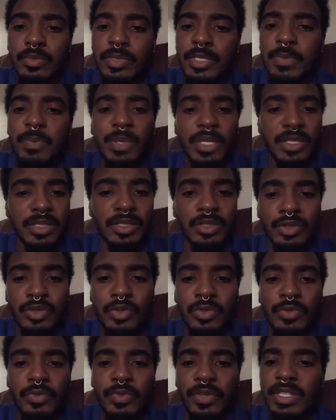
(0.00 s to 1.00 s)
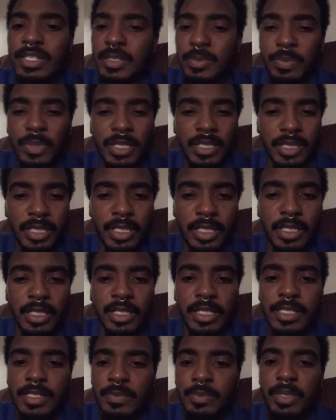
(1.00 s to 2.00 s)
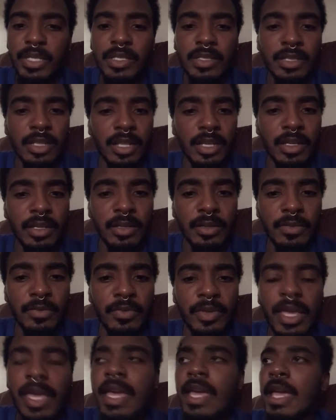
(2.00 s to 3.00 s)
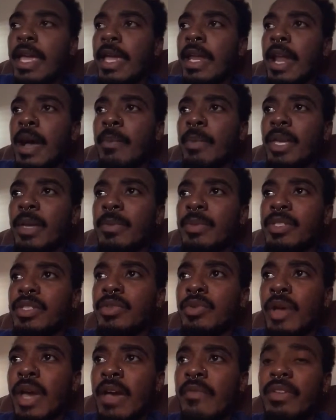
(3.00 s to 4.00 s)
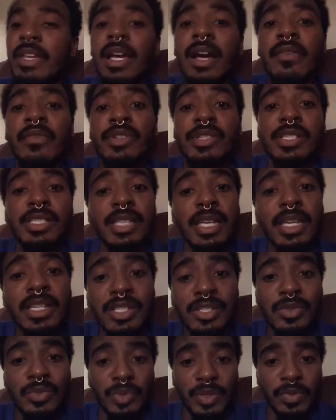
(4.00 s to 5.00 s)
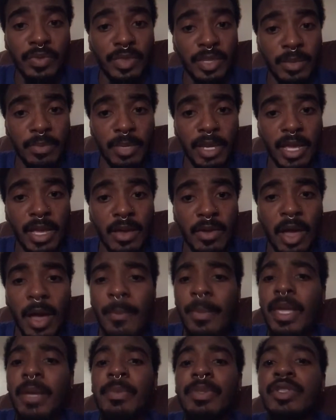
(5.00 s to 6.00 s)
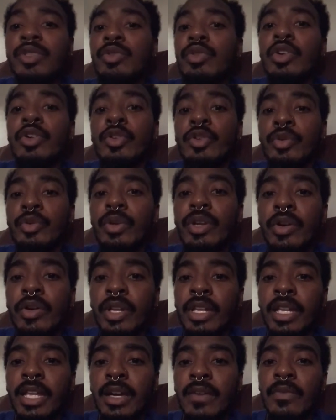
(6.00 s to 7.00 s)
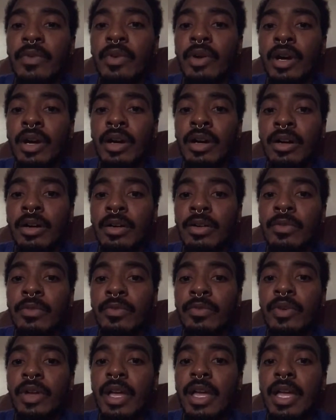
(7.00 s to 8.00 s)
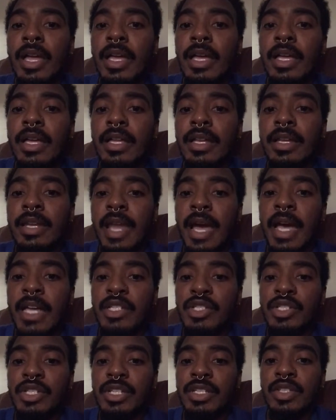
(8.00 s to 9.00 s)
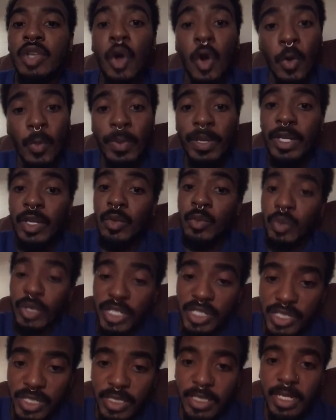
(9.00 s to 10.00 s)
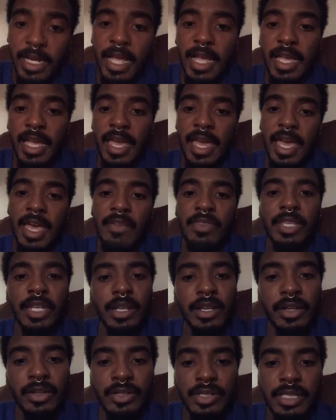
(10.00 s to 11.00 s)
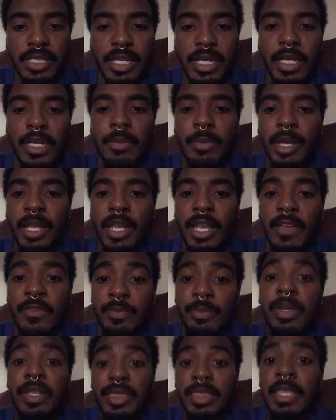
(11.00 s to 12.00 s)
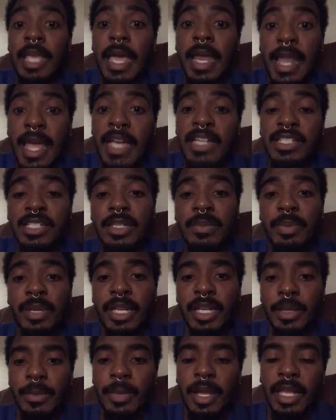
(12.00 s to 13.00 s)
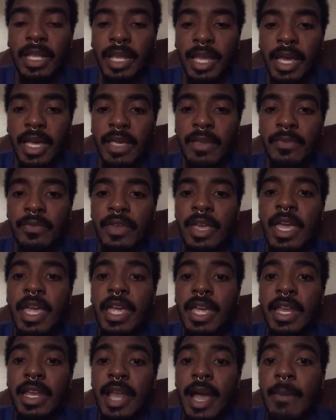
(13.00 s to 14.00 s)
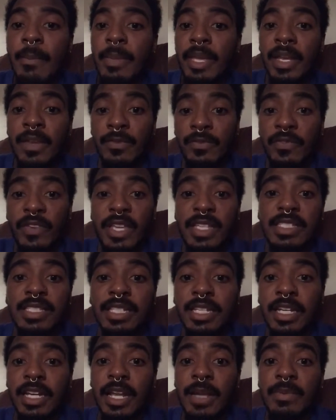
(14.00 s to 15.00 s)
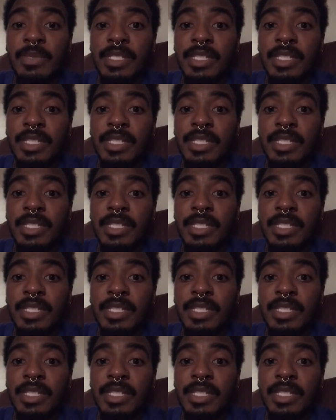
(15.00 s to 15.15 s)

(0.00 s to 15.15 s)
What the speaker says: speaks the truth and speaks healing and speaks love, and I'm able to have a conversation with them. Now I'm able to agree on a level of not just hoping and wishing that I could have that understanding in my life, but that actually being in my life, and I'm manifesting and I'm